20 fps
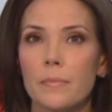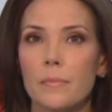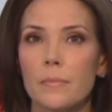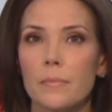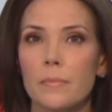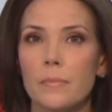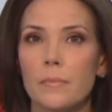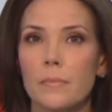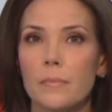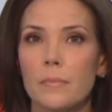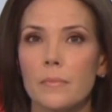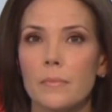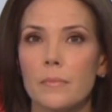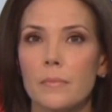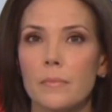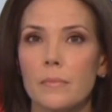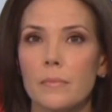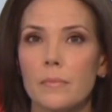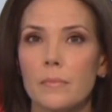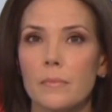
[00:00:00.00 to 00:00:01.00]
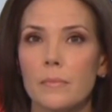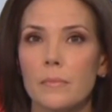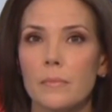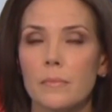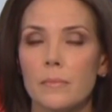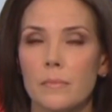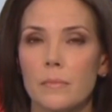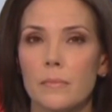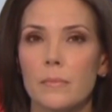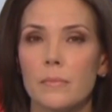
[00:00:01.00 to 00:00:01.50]

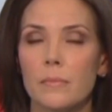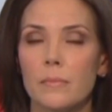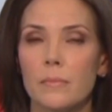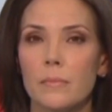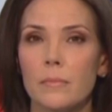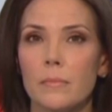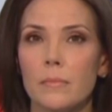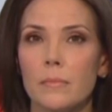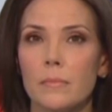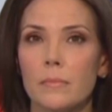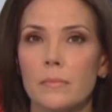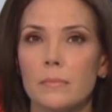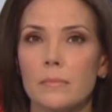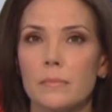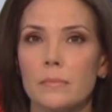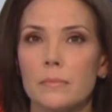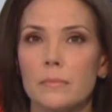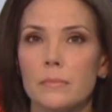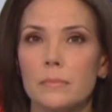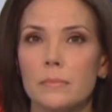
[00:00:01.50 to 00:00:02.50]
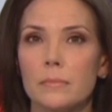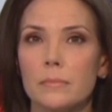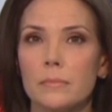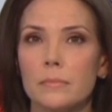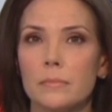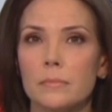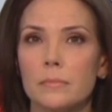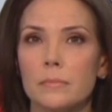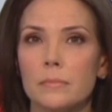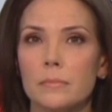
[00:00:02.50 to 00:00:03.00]

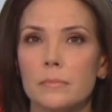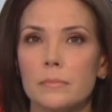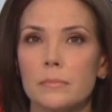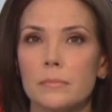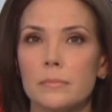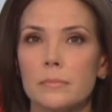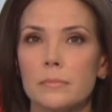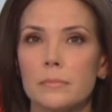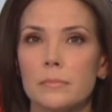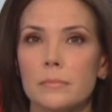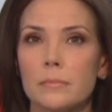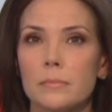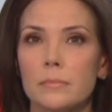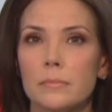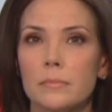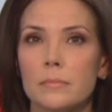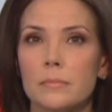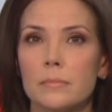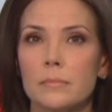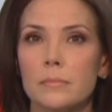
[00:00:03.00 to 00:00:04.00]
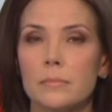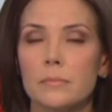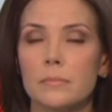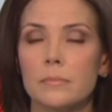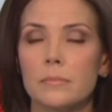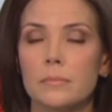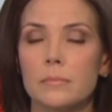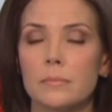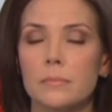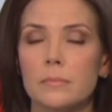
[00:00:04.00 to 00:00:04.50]

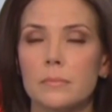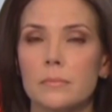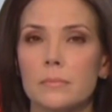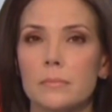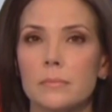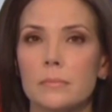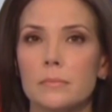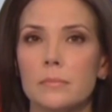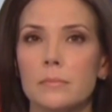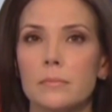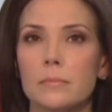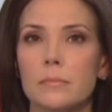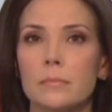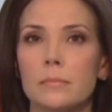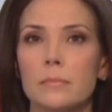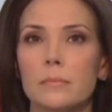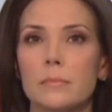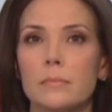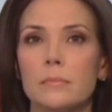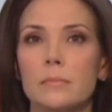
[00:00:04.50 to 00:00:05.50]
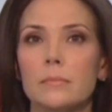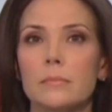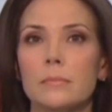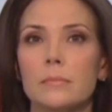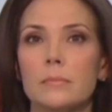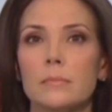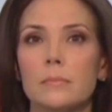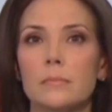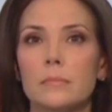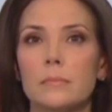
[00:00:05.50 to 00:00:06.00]

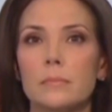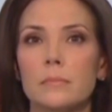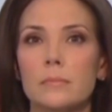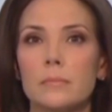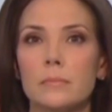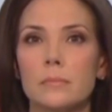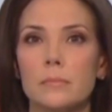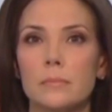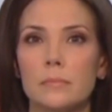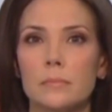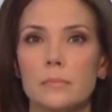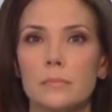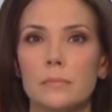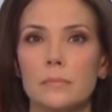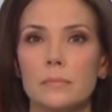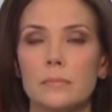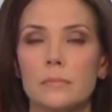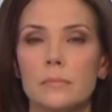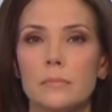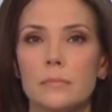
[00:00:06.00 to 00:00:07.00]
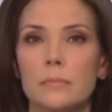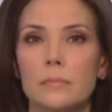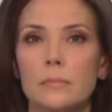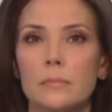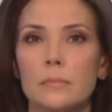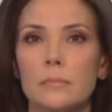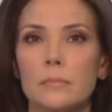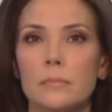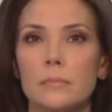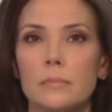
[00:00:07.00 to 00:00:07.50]

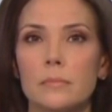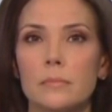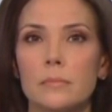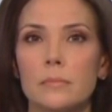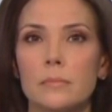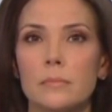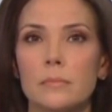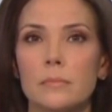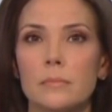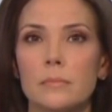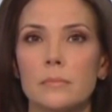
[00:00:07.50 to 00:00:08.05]
(silent)